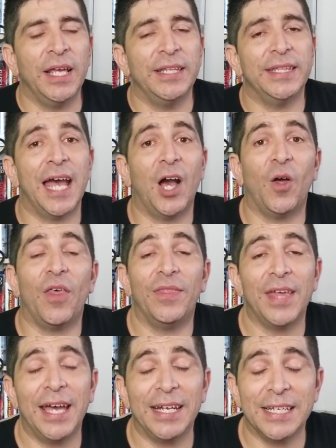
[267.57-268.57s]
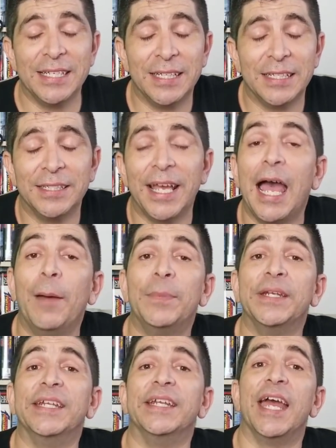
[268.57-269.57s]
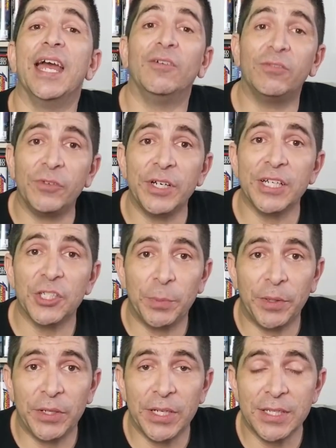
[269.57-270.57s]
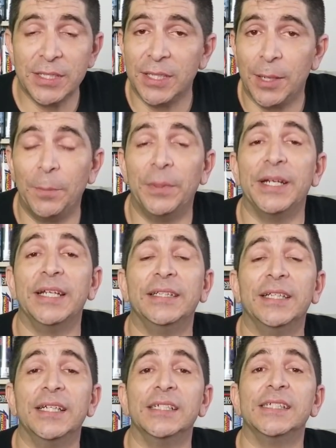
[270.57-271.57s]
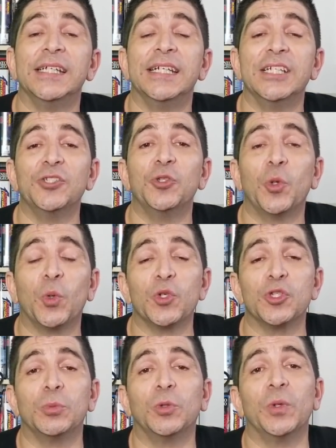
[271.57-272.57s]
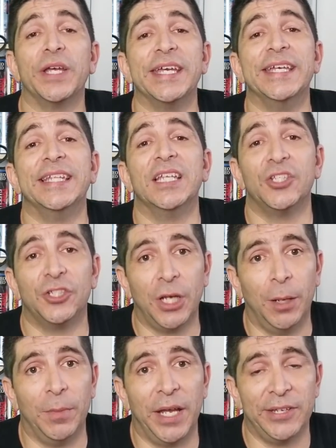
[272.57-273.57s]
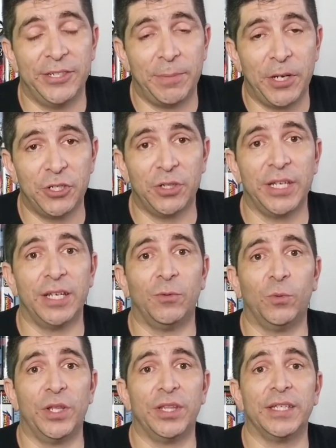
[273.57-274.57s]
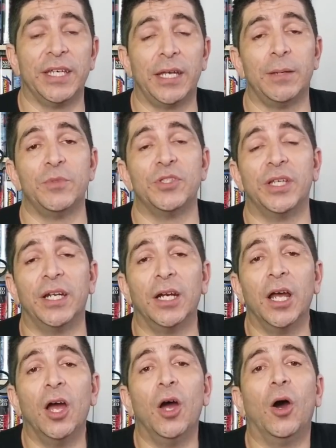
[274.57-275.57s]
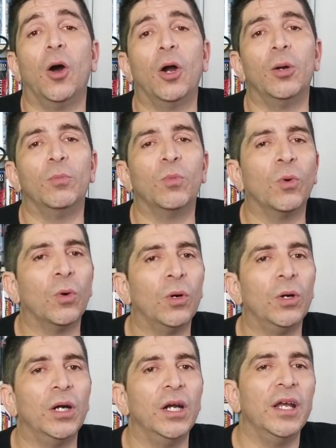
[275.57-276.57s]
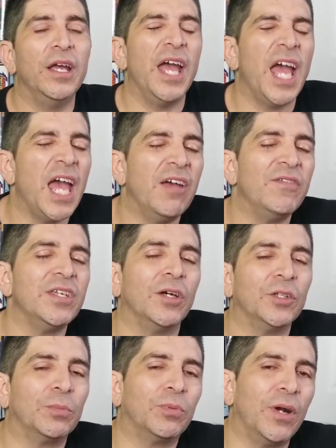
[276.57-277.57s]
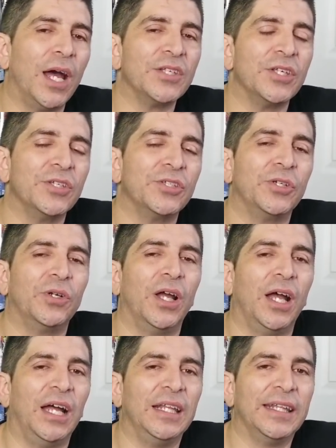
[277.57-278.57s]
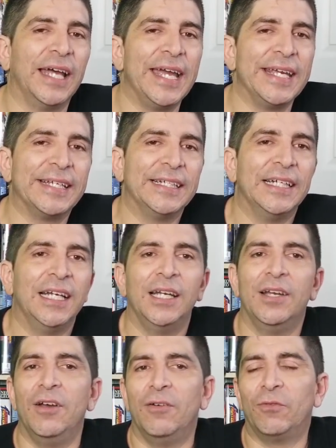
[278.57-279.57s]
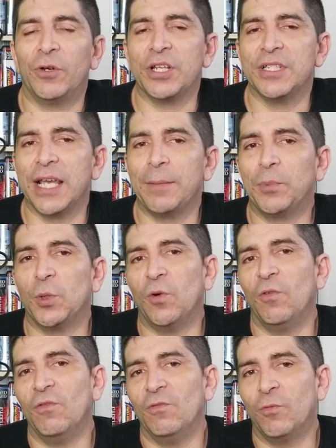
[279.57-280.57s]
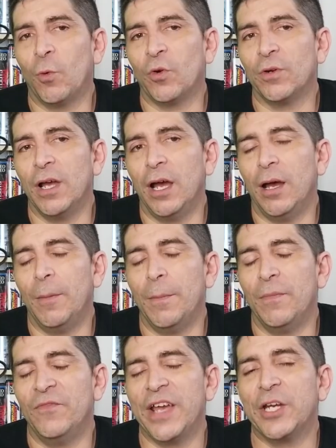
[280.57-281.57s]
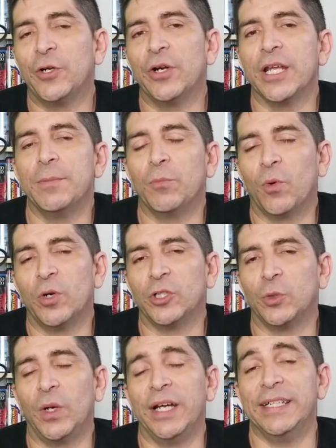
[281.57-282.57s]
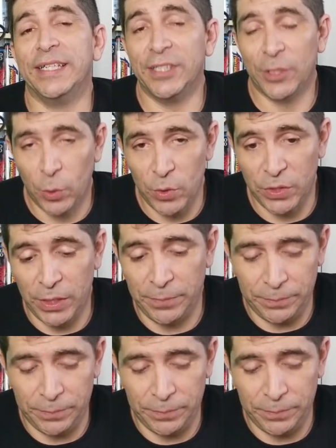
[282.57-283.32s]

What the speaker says: Now that doesn't happen in every experience, but it is noticeable in some, especially with games that are more heavy on the processor, like for example Vader Immortal. I didn't notice it.